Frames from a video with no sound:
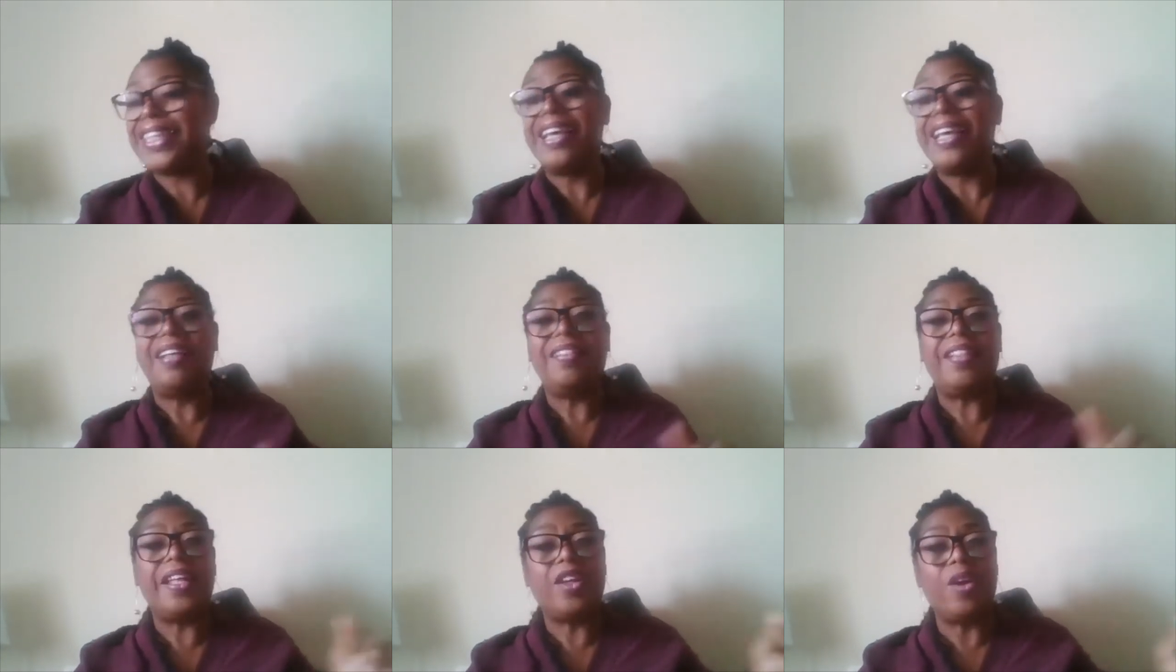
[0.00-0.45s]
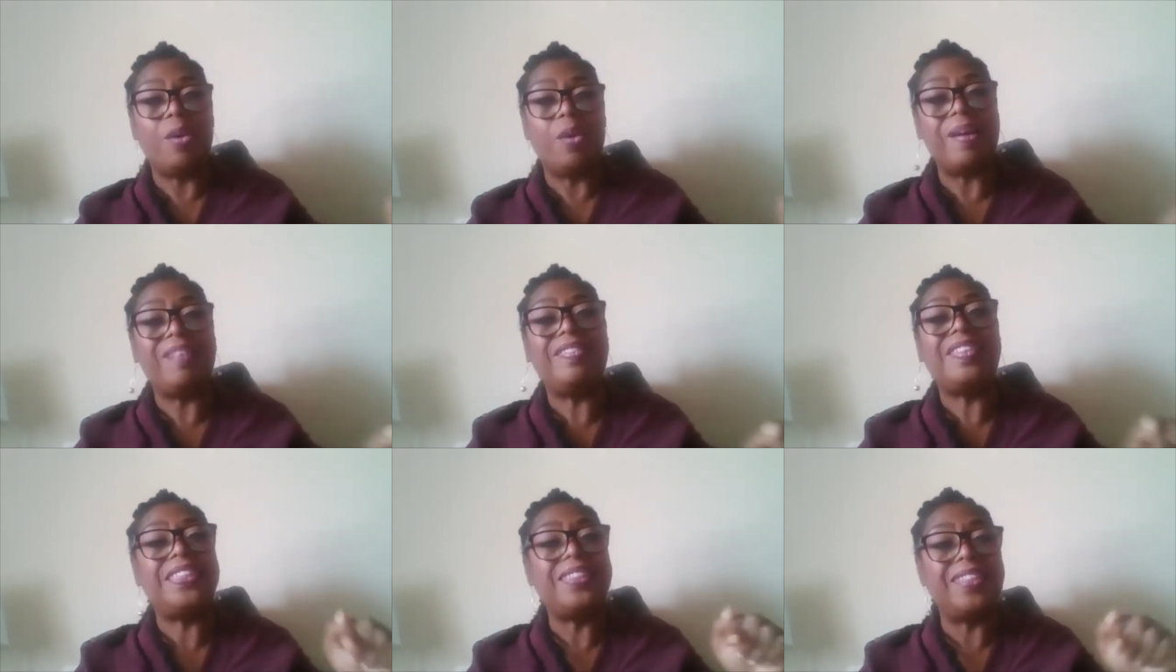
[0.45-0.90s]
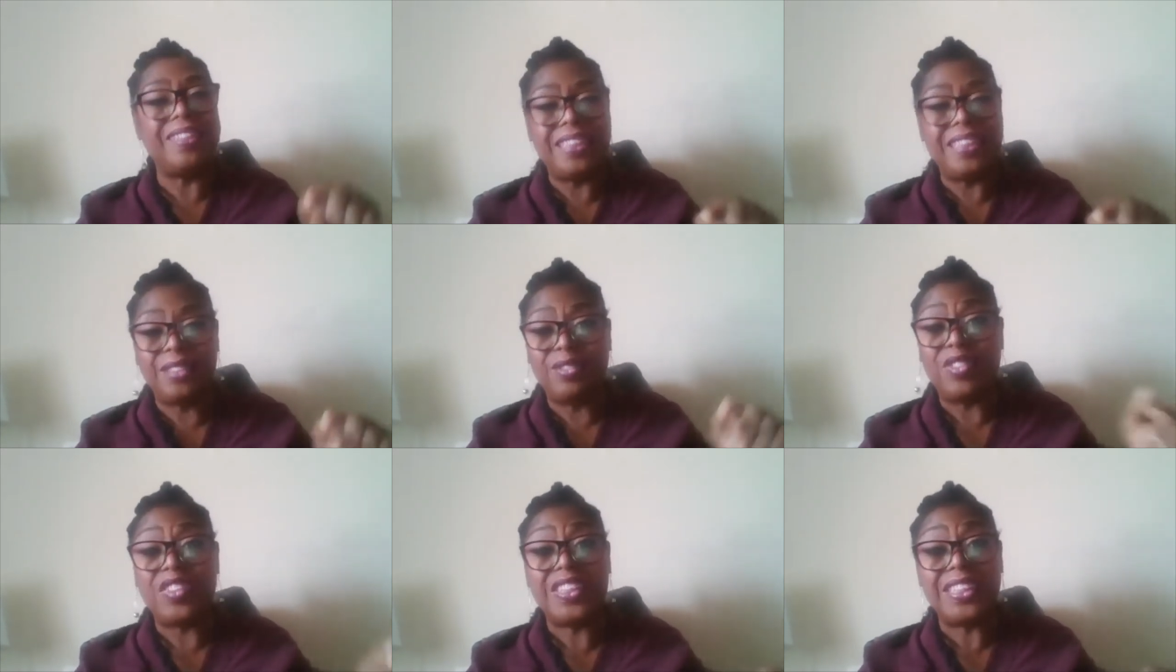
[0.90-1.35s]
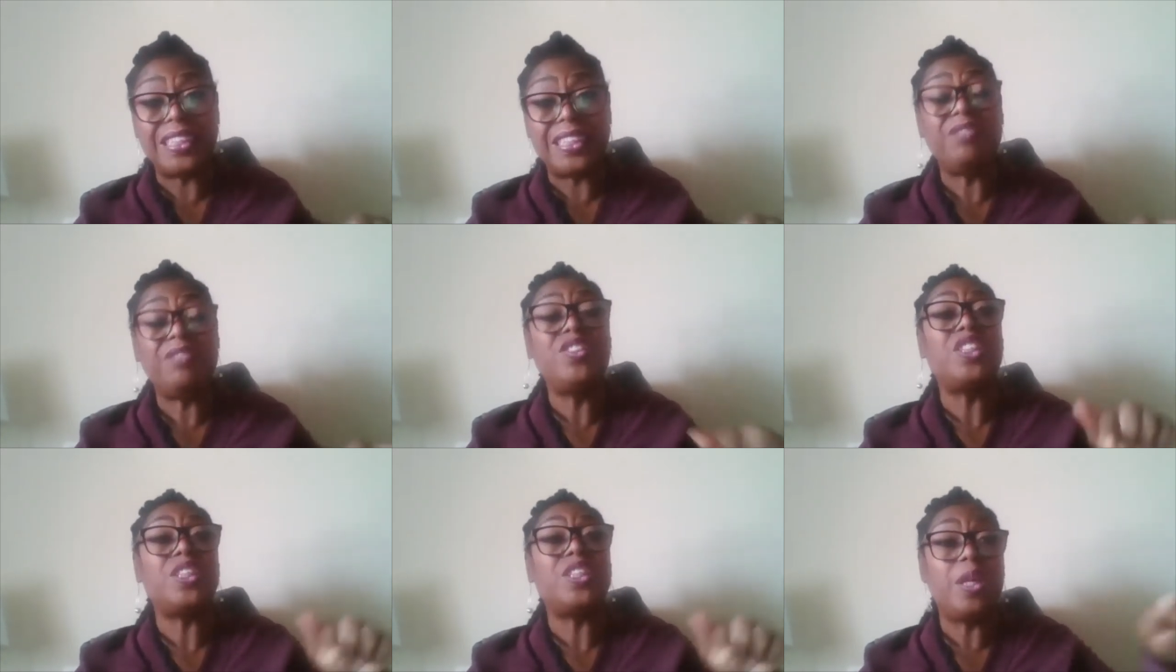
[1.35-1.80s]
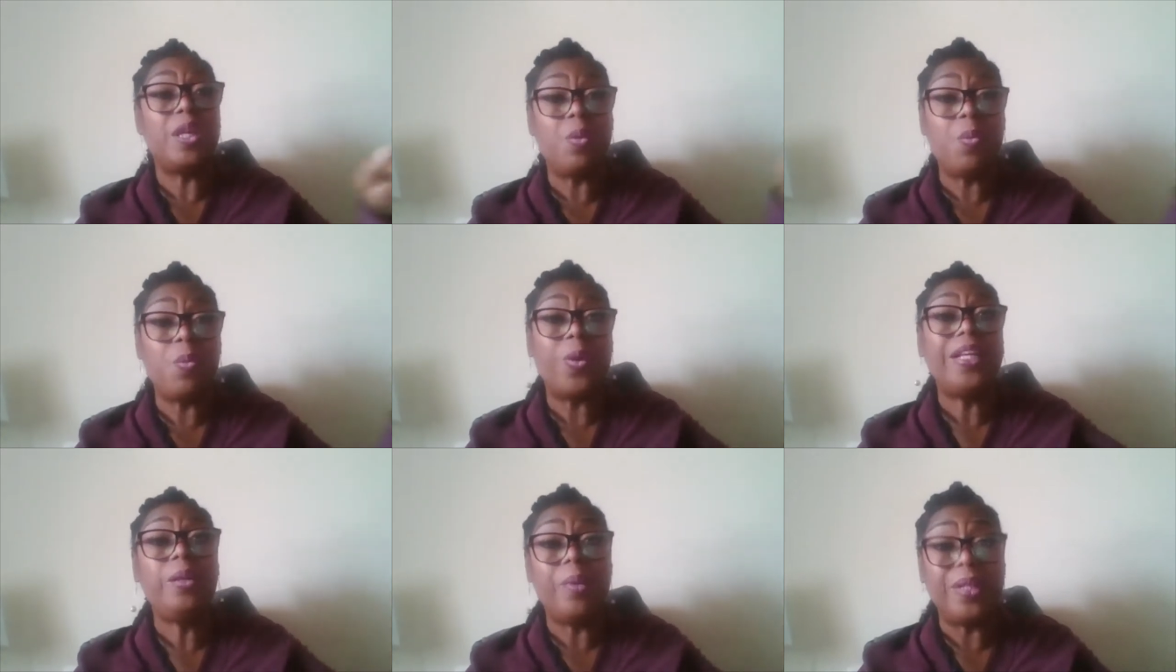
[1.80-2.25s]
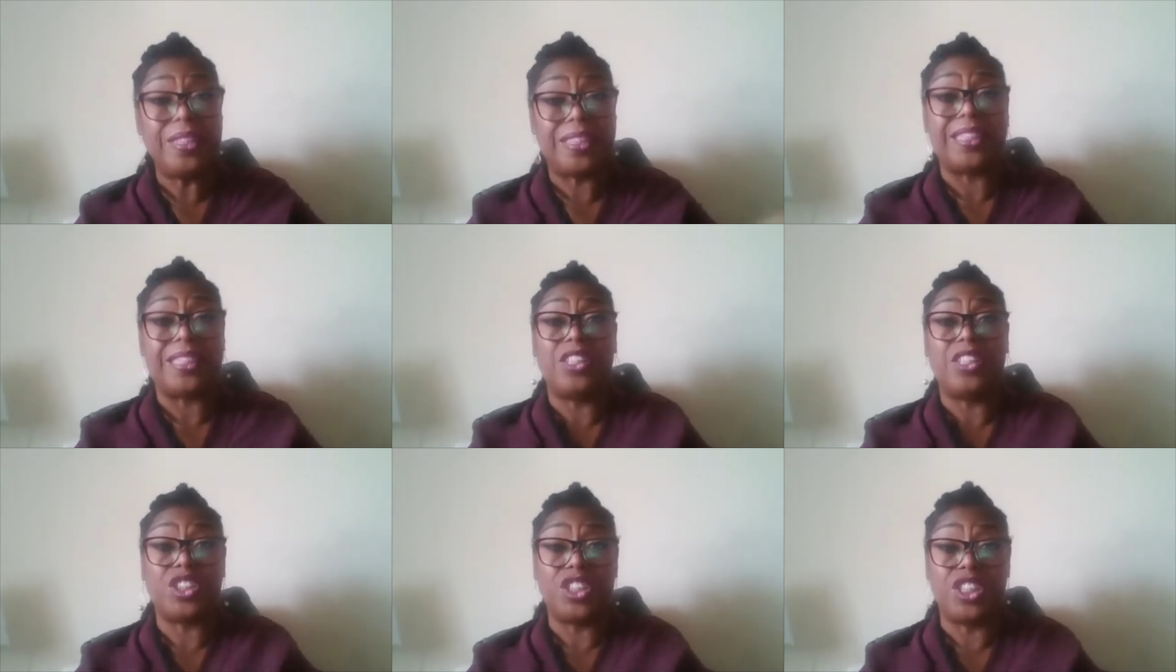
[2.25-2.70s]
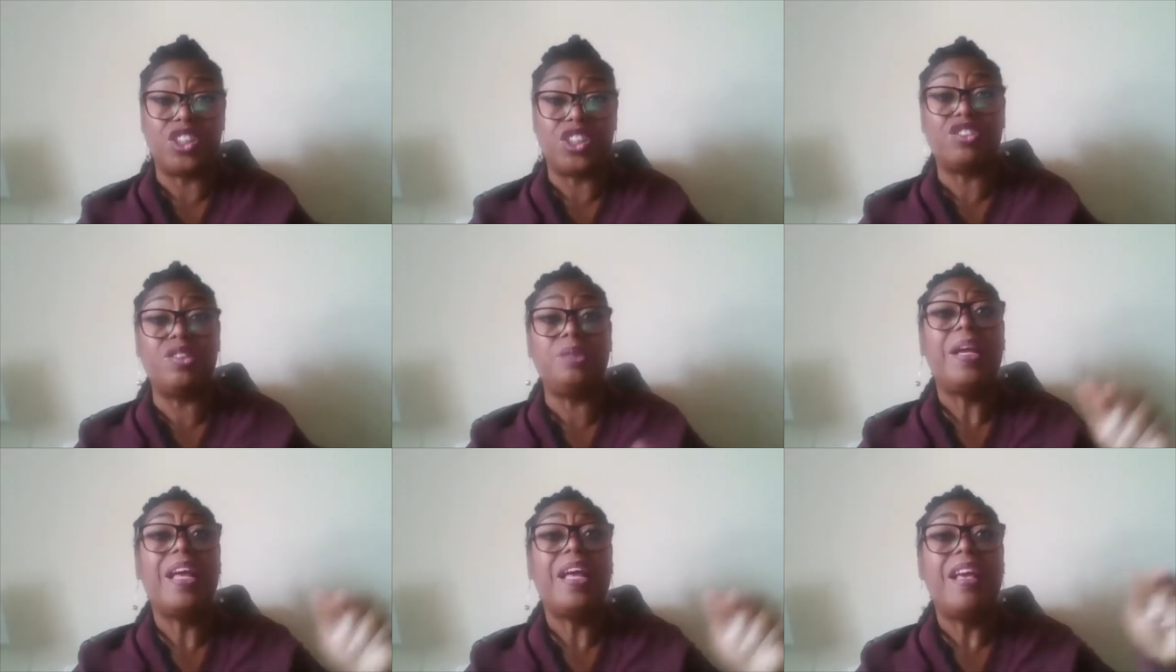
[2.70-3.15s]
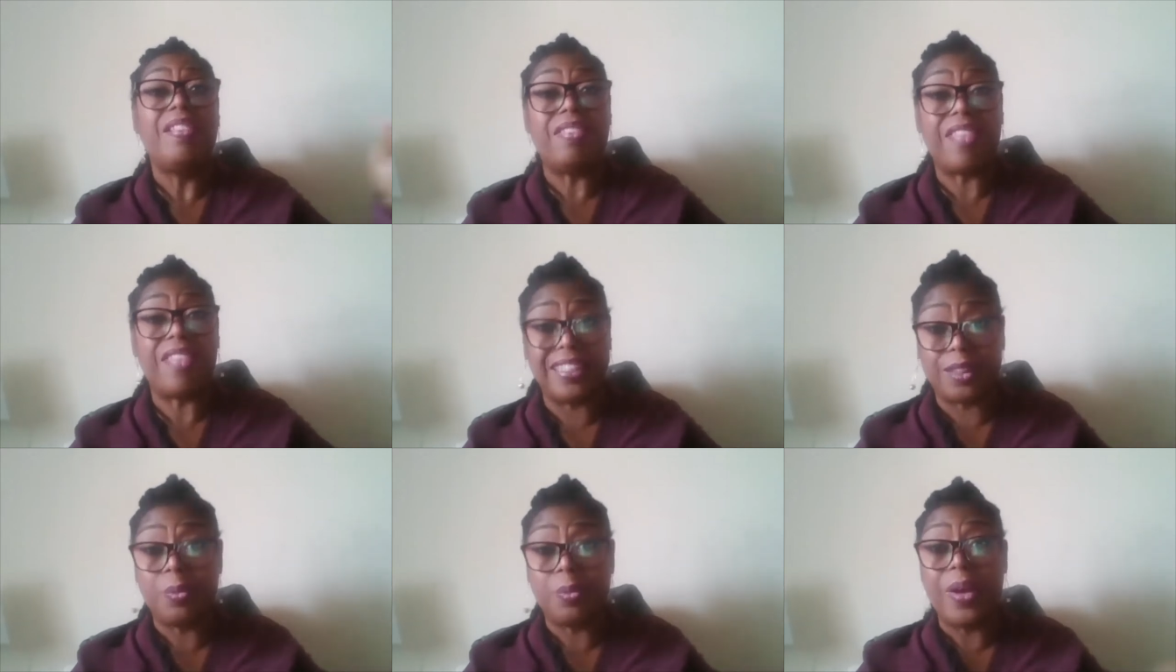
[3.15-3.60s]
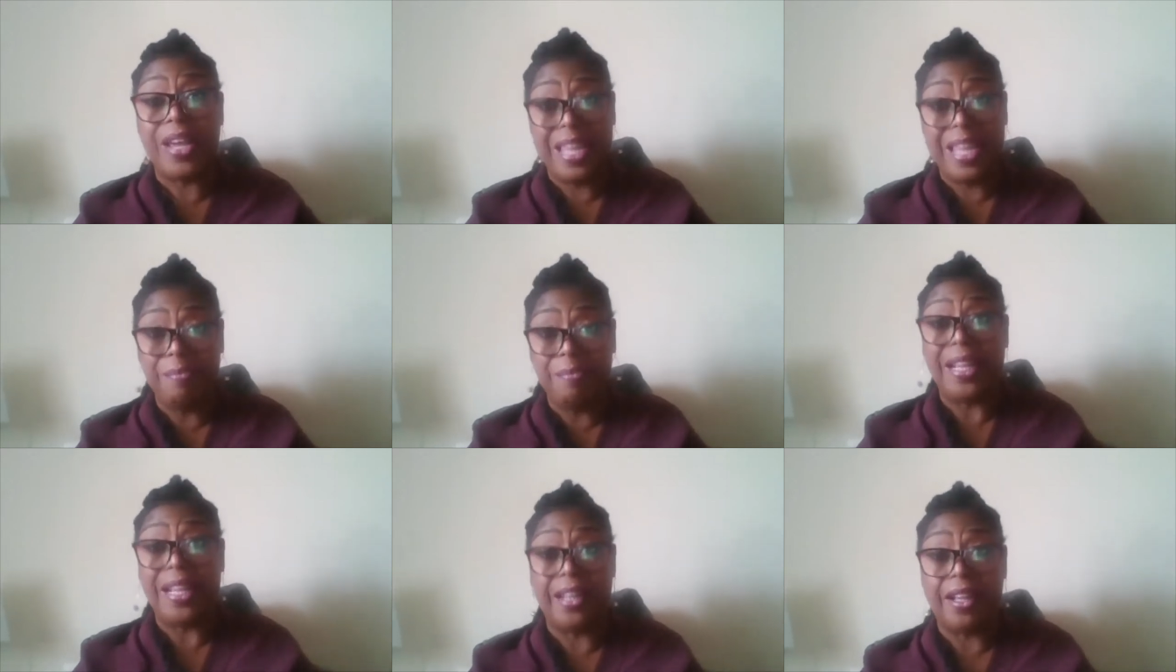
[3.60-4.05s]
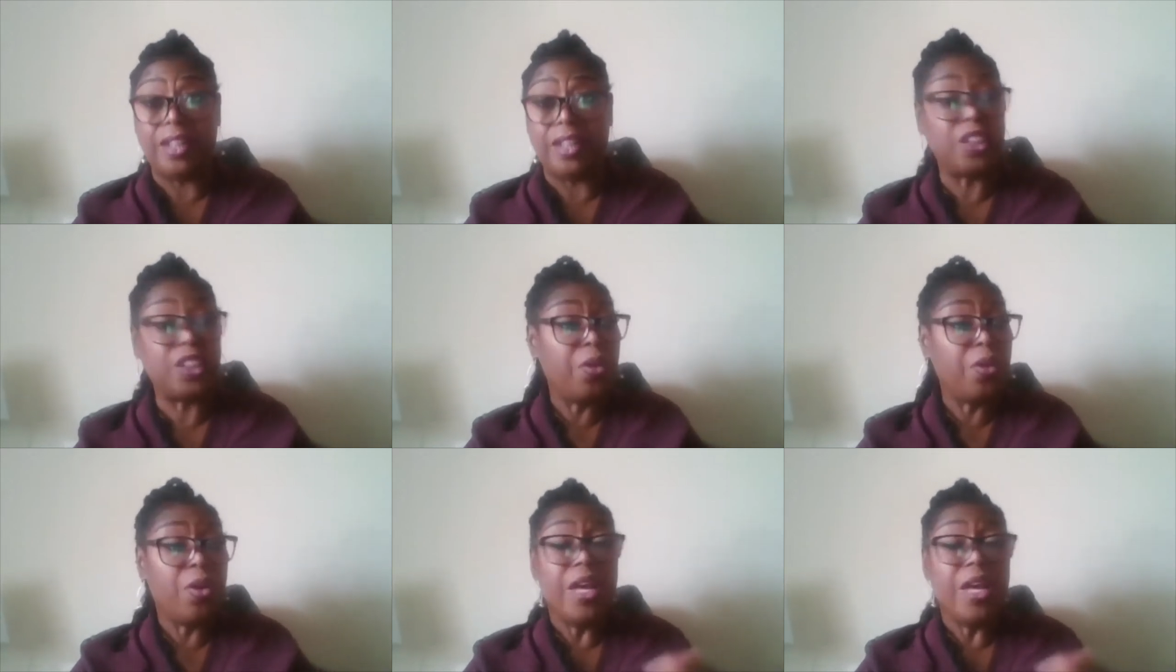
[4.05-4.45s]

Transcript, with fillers: They got married in 1957. So he, when he went to that church group, that's where he met her. So,